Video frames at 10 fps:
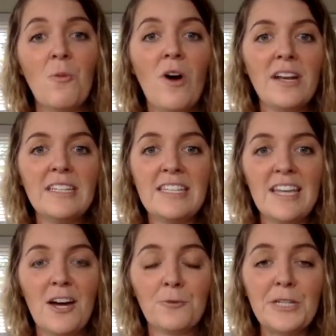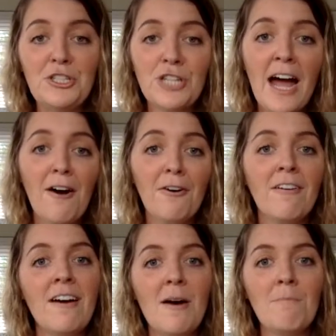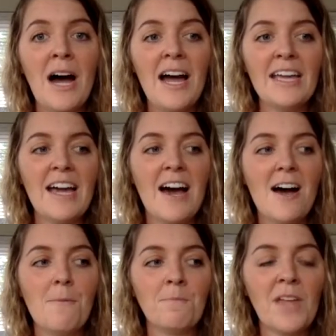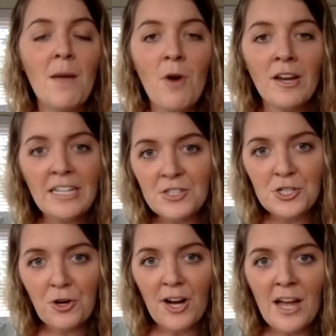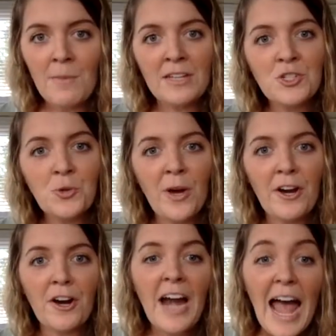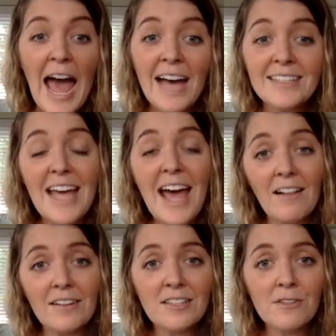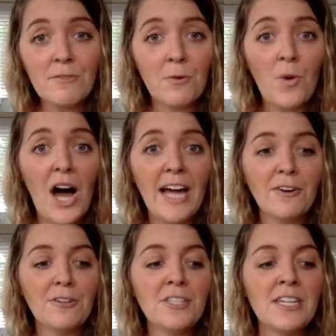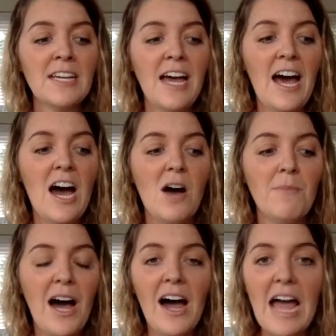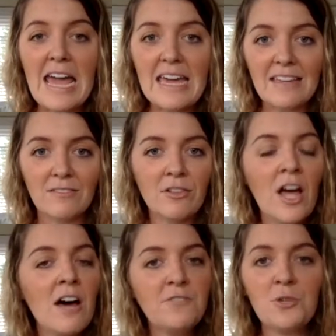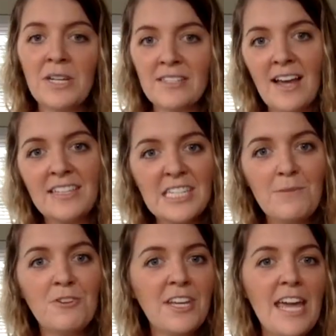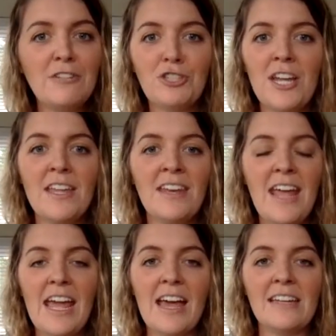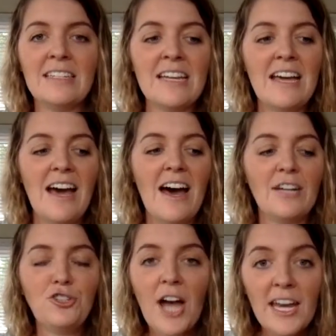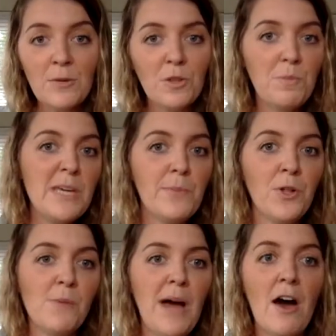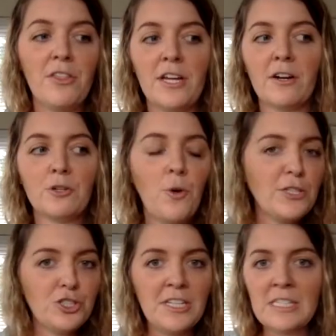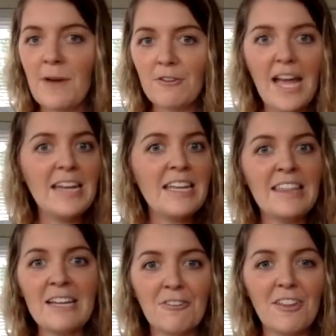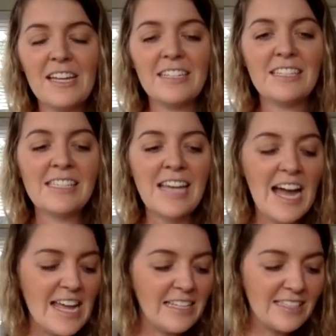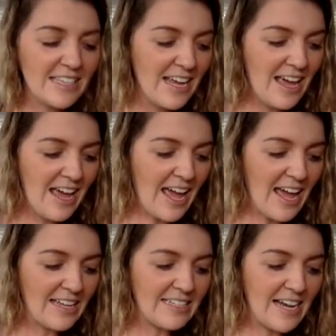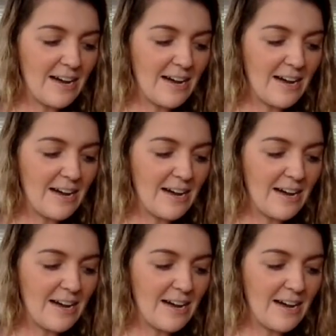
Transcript: wanted to reach out. I'm on Instagram and Twitter at Alex of the Wild. I love doing science communication and chatting with people about their questions, about anything related to science. And